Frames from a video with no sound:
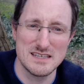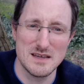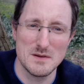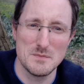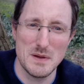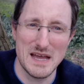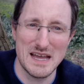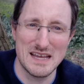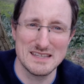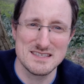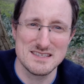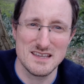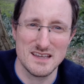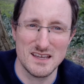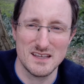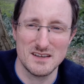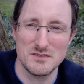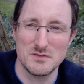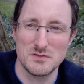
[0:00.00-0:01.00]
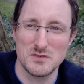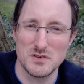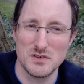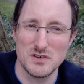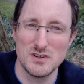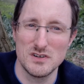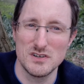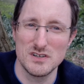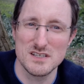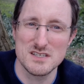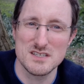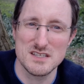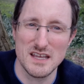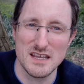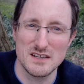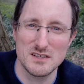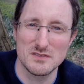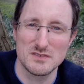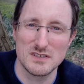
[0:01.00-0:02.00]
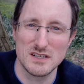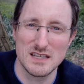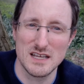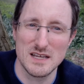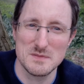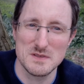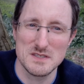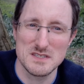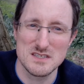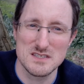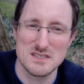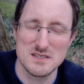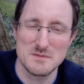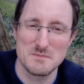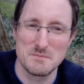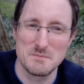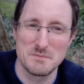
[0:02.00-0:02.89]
a bad sign for the state of the climate system.